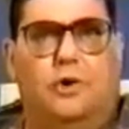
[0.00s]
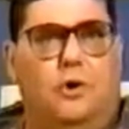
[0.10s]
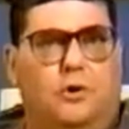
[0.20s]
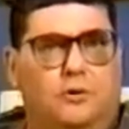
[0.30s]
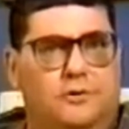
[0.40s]

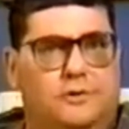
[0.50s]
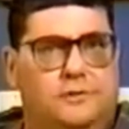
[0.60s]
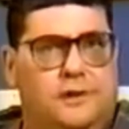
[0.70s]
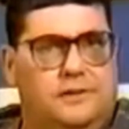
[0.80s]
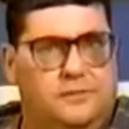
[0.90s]
calls and
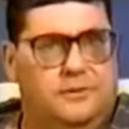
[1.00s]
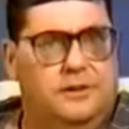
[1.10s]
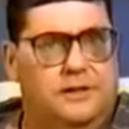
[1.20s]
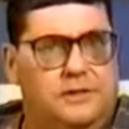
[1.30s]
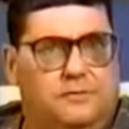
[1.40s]
some
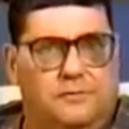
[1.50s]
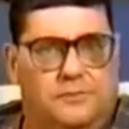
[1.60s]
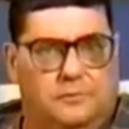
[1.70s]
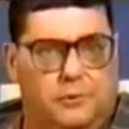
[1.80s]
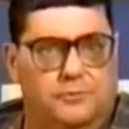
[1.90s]
attention from
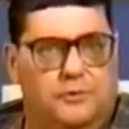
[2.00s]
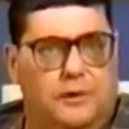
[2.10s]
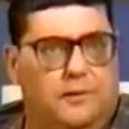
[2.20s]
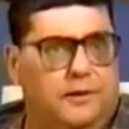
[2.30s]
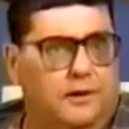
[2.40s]
some groups
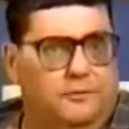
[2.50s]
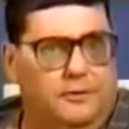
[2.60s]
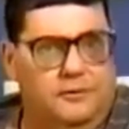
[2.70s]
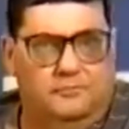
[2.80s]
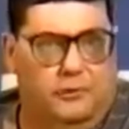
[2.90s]
around the
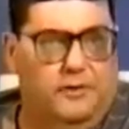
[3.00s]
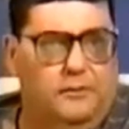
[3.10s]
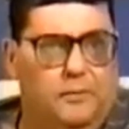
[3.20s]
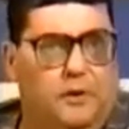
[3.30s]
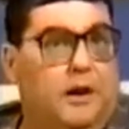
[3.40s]
country that read
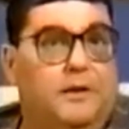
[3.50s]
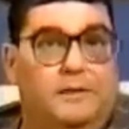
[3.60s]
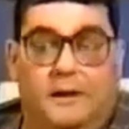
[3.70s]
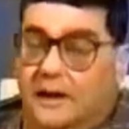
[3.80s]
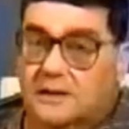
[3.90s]
the book. I
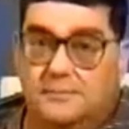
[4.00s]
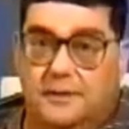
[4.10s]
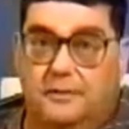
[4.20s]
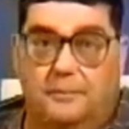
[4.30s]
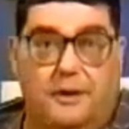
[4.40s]
did not
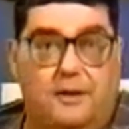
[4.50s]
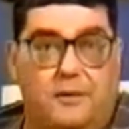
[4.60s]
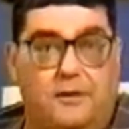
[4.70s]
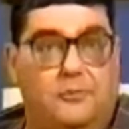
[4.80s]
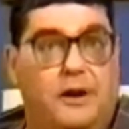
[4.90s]
spend a penny,
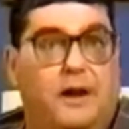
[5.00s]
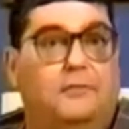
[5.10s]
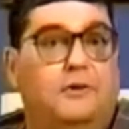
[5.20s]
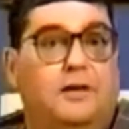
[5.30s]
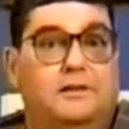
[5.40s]
by the way,
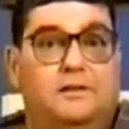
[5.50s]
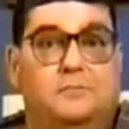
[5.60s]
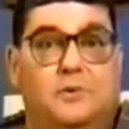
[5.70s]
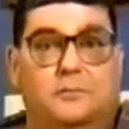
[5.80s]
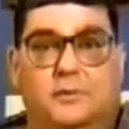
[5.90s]
advertising
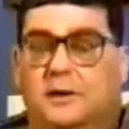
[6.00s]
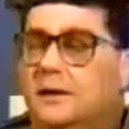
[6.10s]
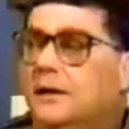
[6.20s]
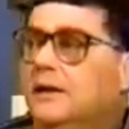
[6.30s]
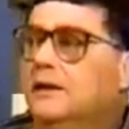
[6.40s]
the book,
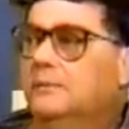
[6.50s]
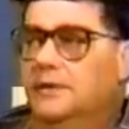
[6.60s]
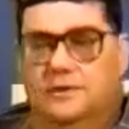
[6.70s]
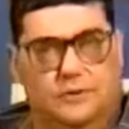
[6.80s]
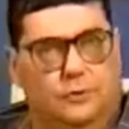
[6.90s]

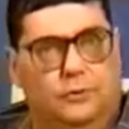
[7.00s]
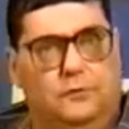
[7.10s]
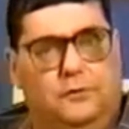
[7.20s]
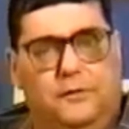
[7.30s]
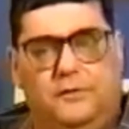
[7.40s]
but it sold
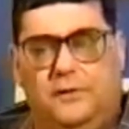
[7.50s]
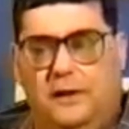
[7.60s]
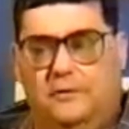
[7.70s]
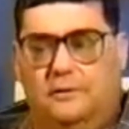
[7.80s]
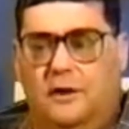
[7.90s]
over
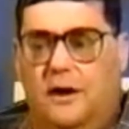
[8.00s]
50,000